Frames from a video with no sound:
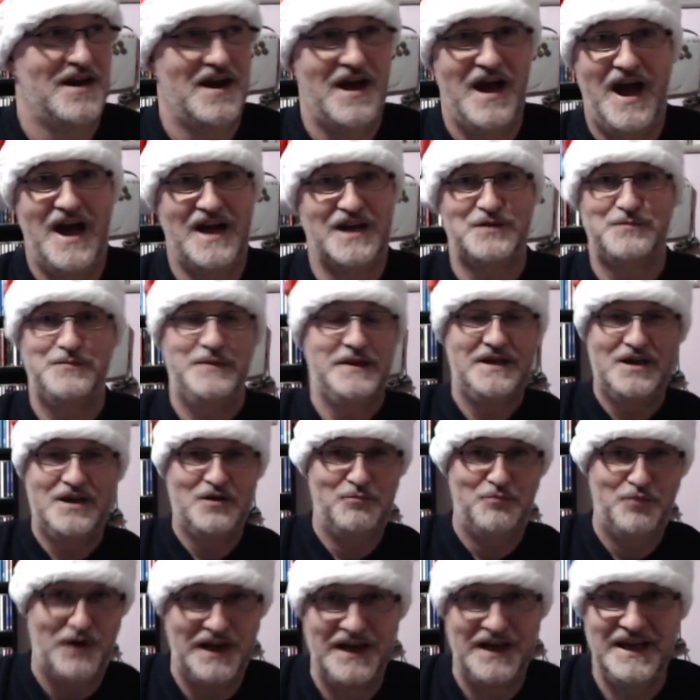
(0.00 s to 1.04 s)
has been
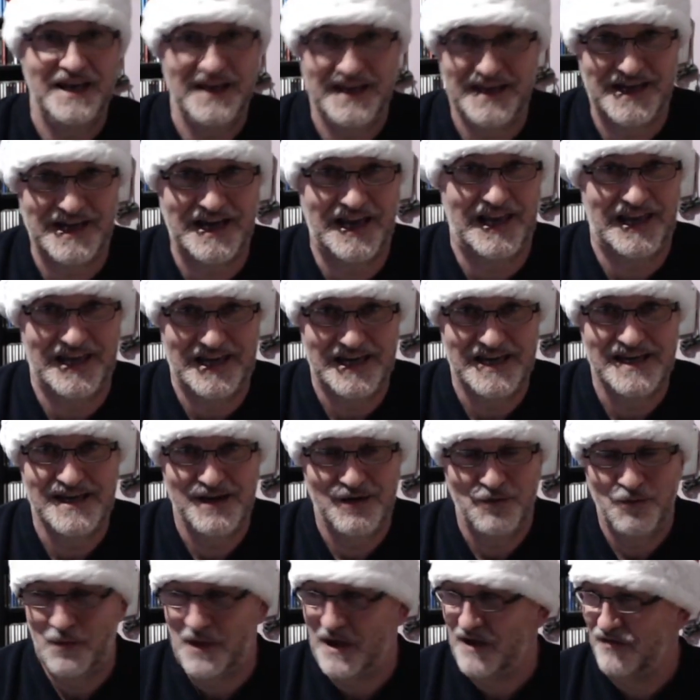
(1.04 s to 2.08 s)
completely clear
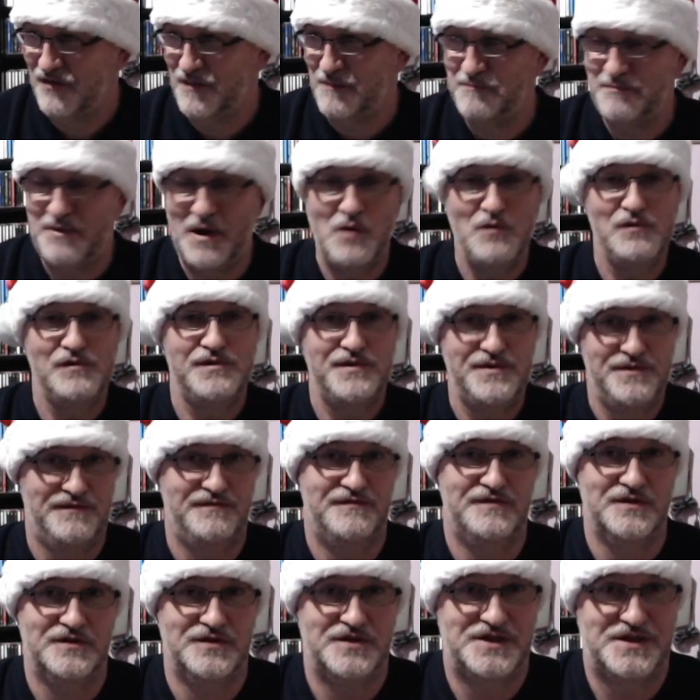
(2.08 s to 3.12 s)
while the both of
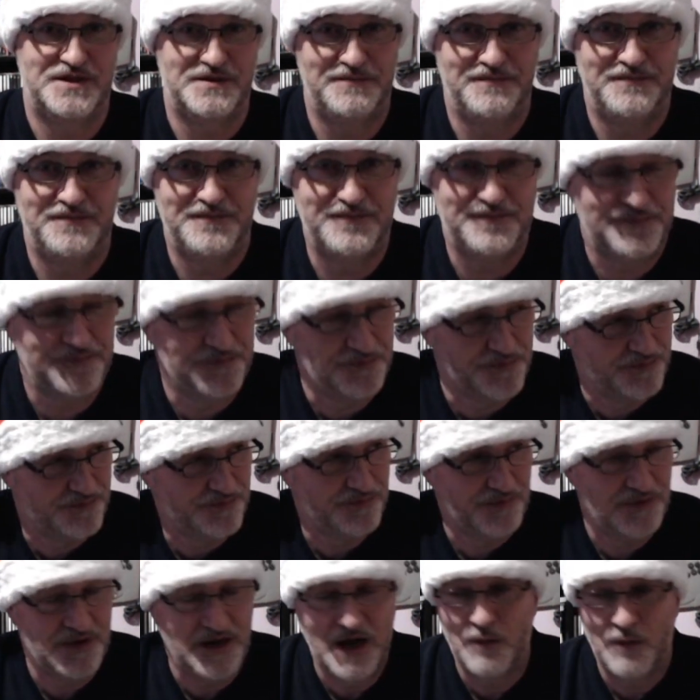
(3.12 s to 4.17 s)
us,
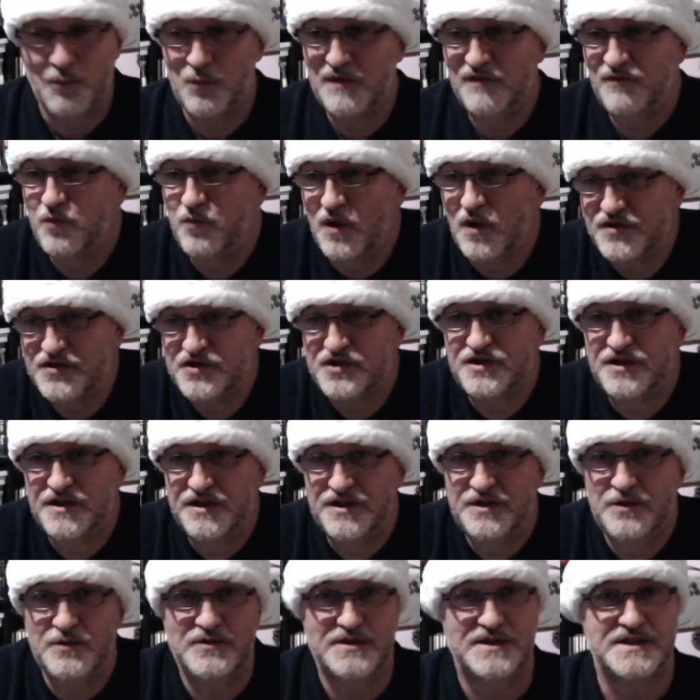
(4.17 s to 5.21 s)
and we've watched her
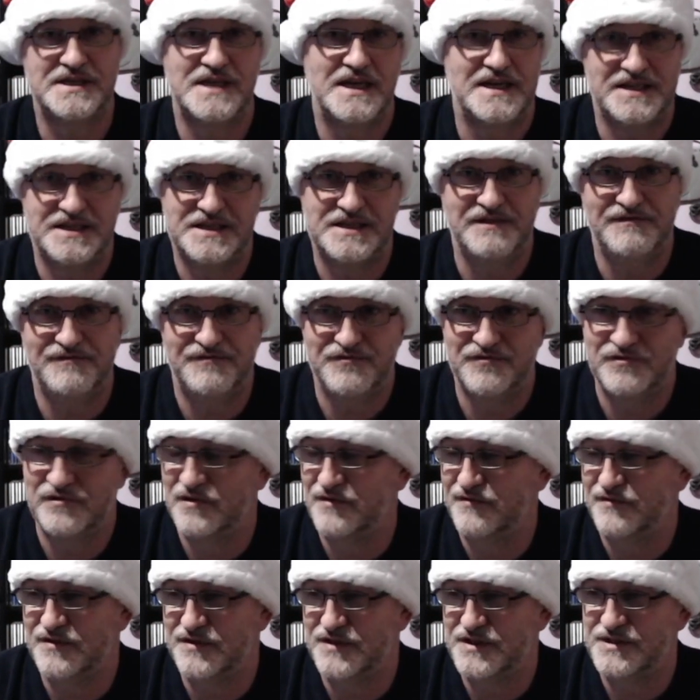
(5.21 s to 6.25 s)
do the test in front
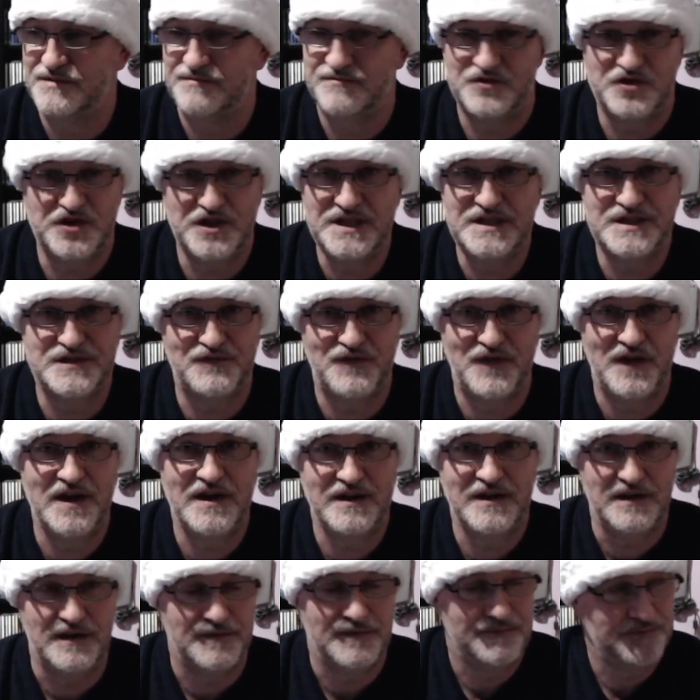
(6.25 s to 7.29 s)
of us. She's
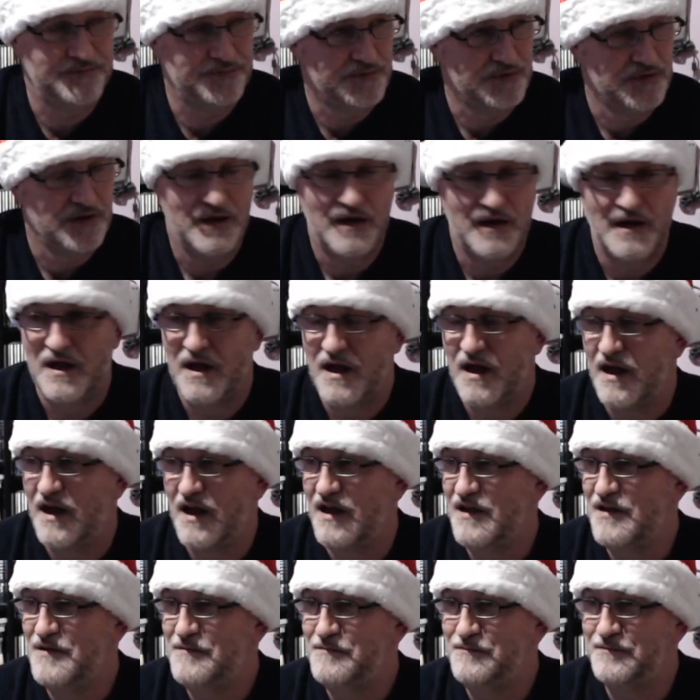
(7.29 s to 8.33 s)
fine.
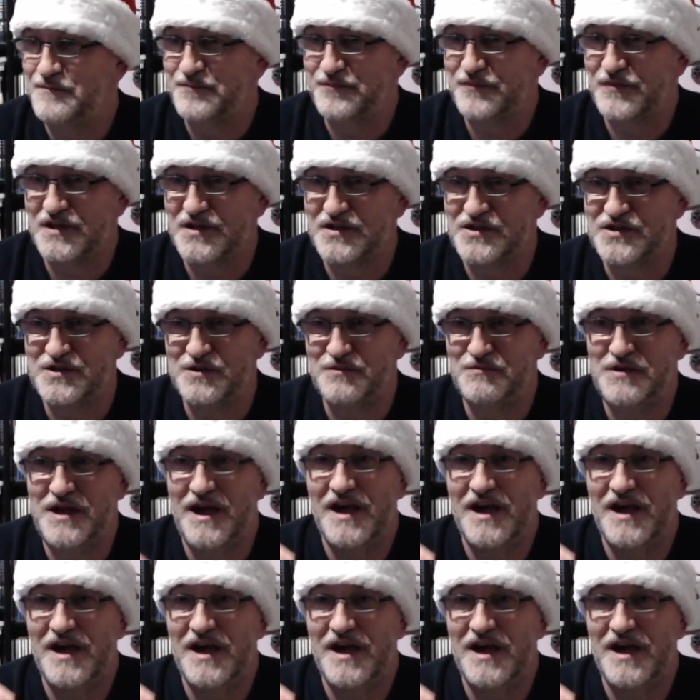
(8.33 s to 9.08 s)
So